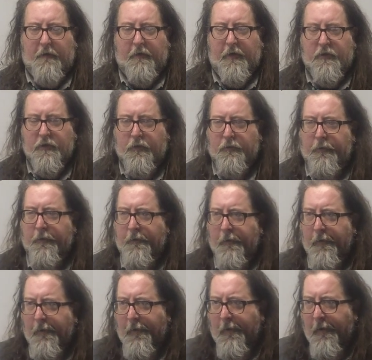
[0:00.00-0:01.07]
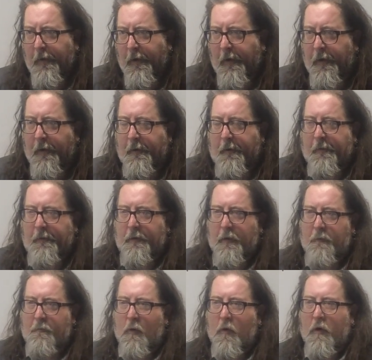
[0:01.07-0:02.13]
having children, uh, you
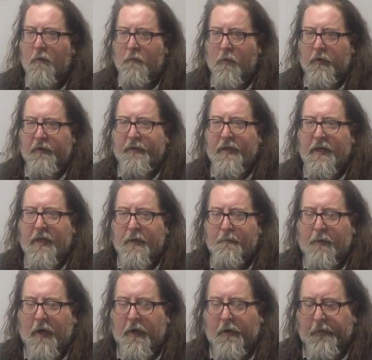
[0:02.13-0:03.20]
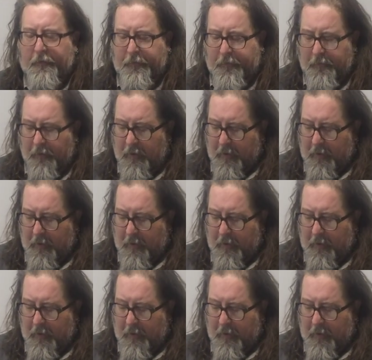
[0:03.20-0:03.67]
know, more and more teen parents.